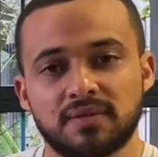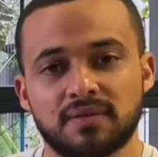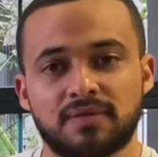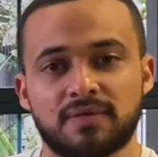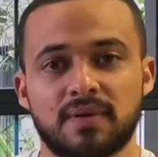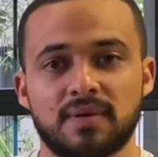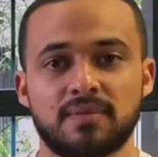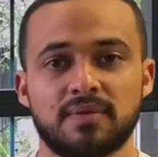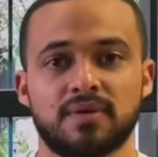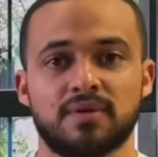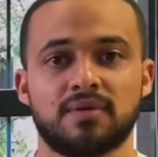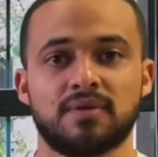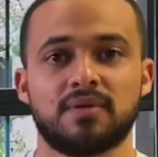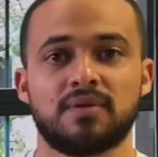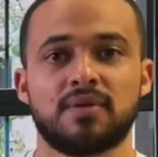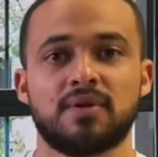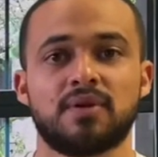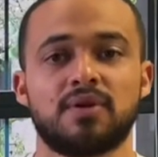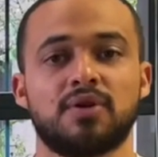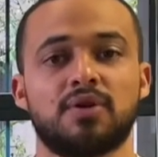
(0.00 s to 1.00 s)
from you
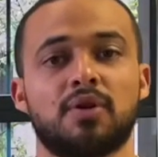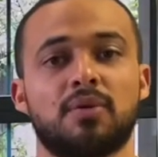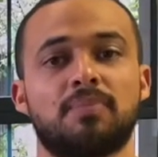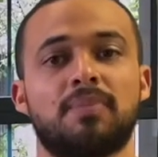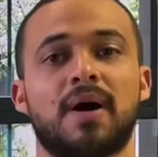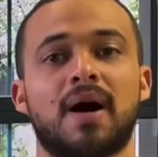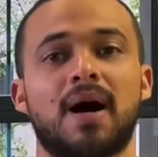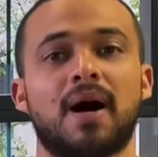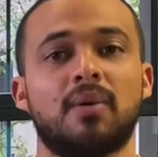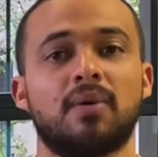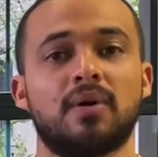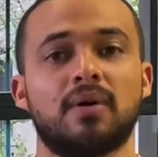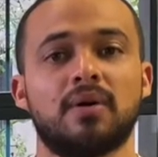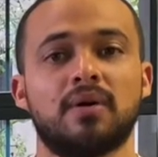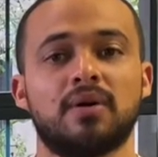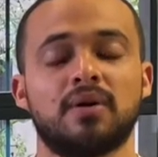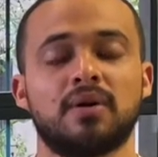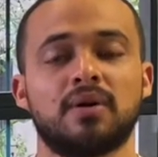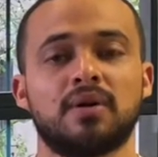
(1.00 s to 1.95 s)
your power,